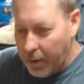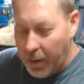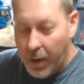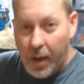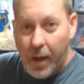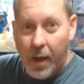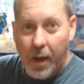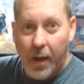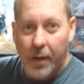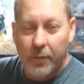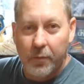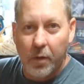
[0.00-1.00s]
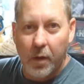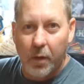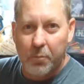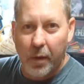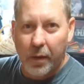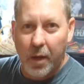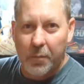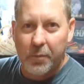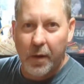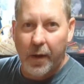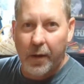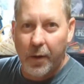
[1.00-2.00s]
A big
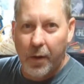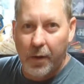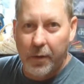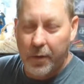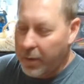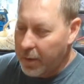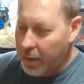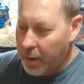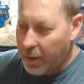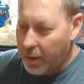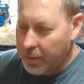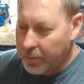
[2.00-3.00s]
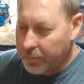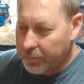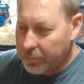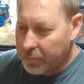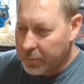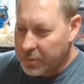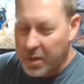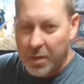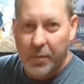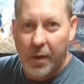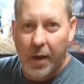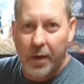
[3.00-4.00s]
update on the
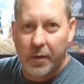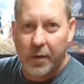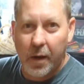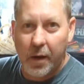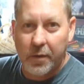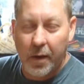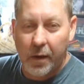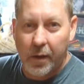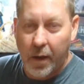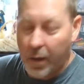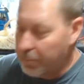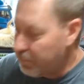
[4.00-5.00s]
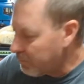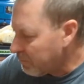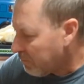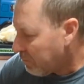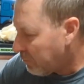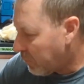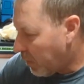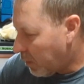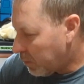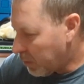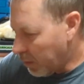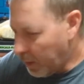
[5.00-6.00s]
Team KnK day cab
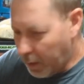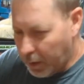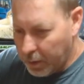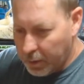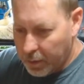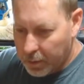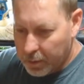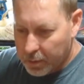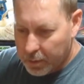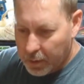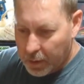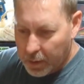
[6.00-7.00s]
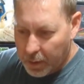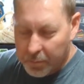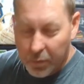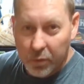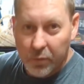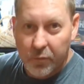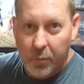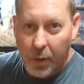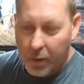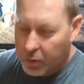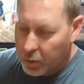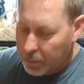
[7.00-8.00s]
that I'm building for
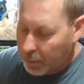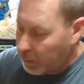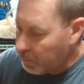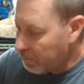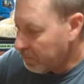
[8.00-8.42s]
Mike Kirby